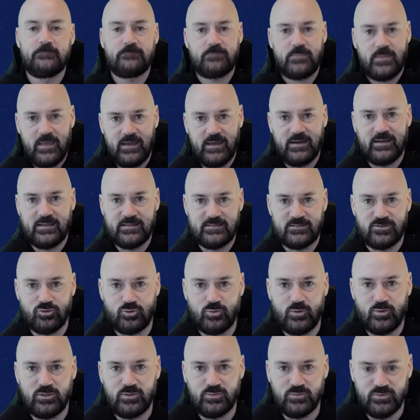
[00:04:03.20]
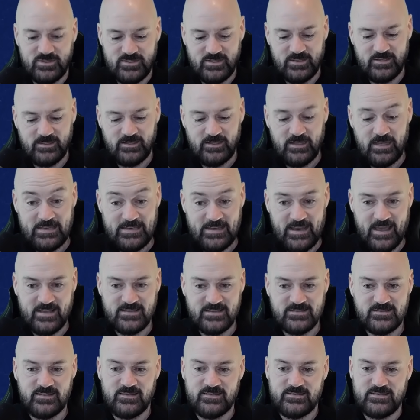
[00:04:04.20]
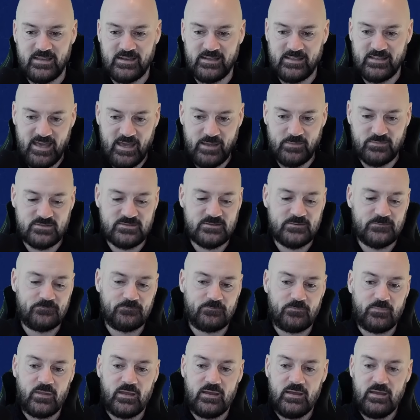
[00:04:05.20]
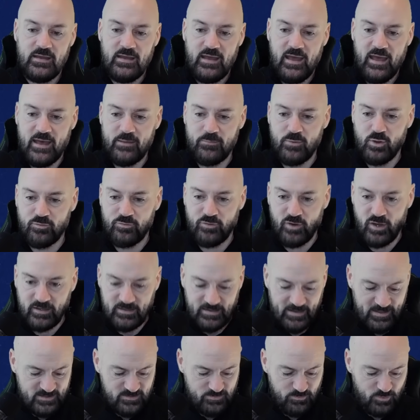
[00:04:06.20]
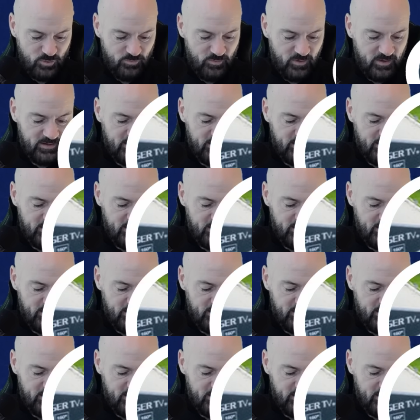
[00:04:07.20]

heading into the 21's next set of games. Moving on, let's move on